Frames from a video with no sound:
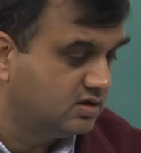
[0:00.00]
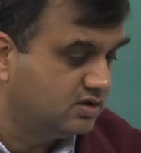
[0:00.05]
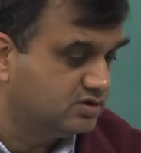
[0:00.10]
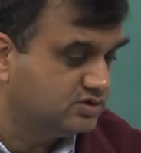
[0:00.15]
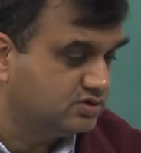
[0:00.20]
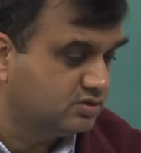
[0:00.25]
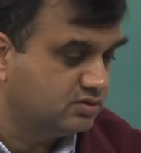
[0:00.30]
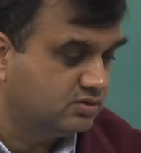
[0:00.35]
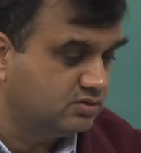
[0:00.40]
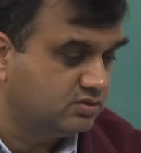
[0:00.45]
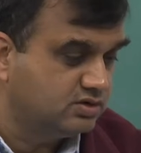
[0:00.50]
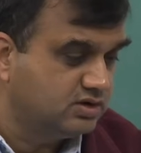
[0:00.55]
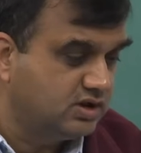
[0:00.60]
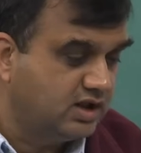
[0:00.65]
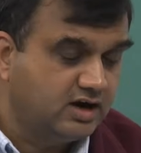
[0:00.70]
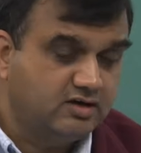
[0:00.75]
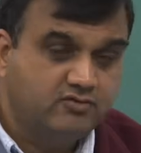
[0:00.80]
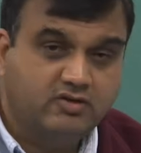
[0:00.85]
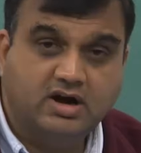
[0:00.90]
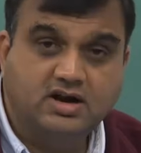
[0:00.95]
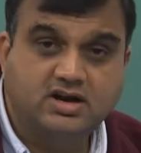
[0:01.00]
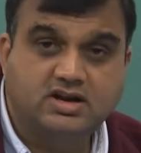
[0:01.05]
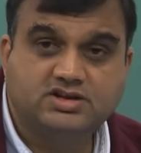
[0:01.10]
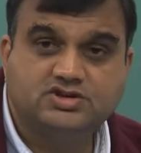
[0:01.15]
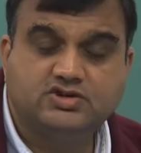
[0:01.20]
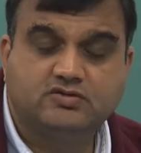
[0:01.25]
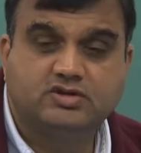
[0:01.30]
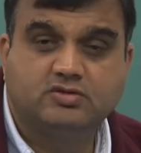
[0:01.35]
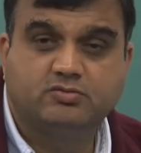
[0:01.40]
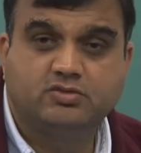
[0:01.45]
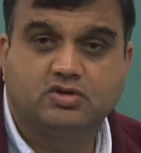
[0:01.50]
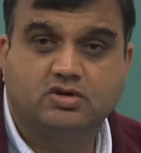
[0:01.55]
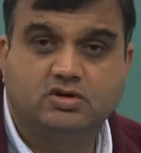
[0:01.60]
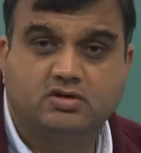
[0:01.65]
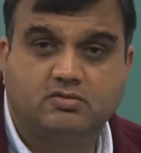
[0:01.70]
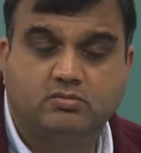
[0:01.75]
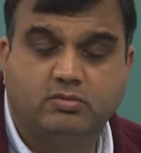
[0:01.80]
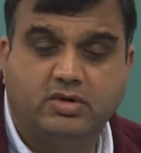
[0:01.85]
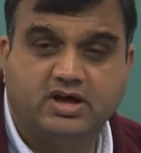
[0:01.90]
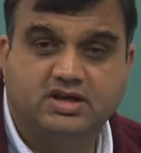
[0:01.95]
So the advantage of the book
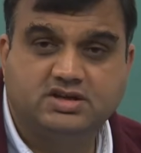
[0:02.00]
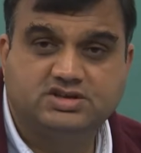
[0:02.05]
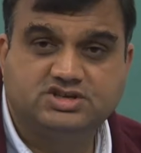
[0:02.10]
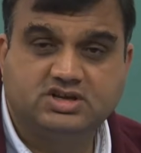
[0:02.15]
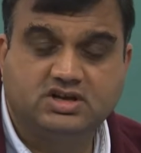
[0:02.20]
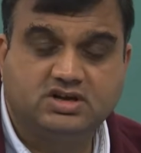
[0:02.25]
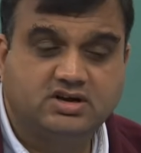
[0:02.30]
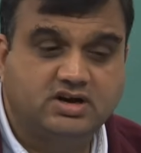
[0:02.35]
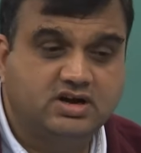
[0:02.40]
by J.N.